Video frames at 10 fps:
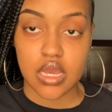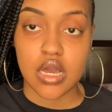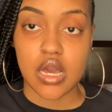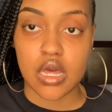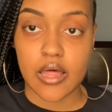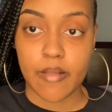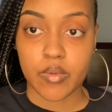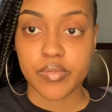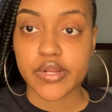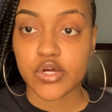and
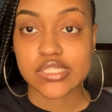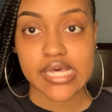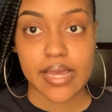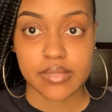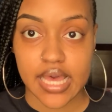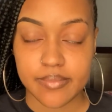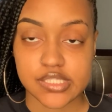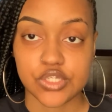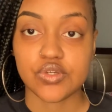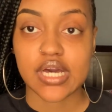put it on time lapse so
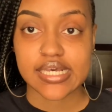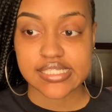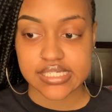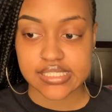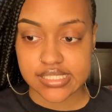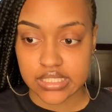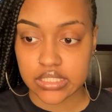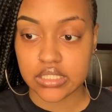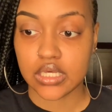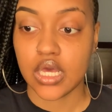you guys can
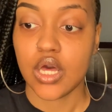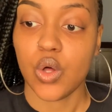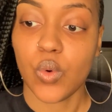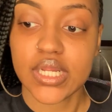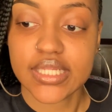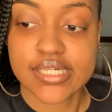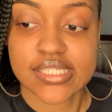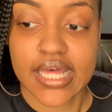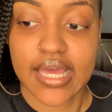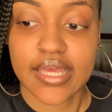see what it looks
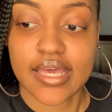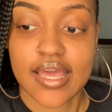like,